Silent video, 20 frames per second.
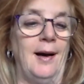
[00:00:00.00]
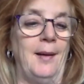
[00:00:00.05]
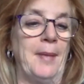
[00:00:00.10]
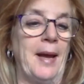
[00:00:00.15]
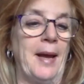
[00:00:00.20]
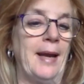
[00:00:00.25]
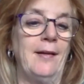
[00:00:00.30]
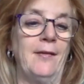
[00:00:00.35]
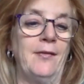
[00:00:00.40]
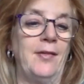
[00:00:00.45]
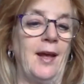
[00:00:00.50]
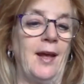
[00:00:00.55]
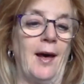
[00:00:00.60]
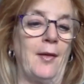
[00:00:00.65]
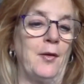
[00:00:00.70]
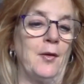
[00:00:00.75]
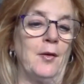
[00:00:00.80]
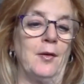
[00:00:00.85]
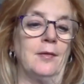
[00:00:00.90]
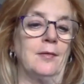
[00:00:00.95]
any of the
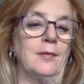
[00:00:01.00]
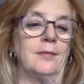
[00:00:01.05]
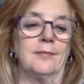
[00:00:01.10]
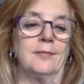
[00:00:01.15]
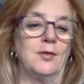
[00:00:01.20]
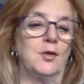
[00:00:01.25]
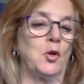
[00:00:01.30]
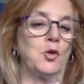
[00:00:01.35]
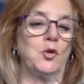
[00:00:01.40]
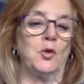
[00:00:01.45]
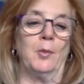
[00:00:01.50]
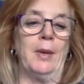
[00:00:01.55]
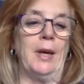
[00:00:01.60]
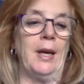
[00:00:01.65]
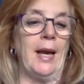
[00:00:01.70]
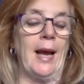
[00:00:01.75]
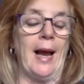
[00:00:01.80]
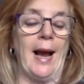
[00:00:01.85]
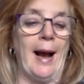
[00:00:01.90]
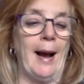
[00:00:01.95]
other social
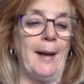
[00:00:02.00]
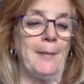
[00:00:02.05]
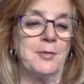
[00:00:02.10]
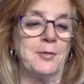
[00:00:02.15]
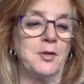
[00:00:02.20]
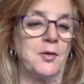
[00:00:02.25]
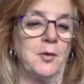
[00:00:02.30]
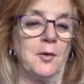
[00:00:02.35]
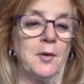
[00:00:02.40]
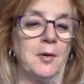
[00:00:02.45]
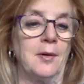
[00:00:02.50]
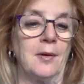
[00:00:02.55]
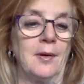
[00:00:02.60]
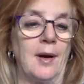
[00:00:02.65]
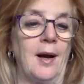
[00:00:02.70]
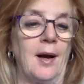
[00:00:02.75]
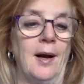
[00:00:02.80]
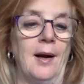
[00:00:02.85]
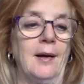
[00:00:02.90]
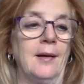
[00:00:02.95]
media apps
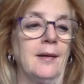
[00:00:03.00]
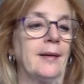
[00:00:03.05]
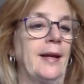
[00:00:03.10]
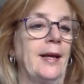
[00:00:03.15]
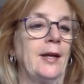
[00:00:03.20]
or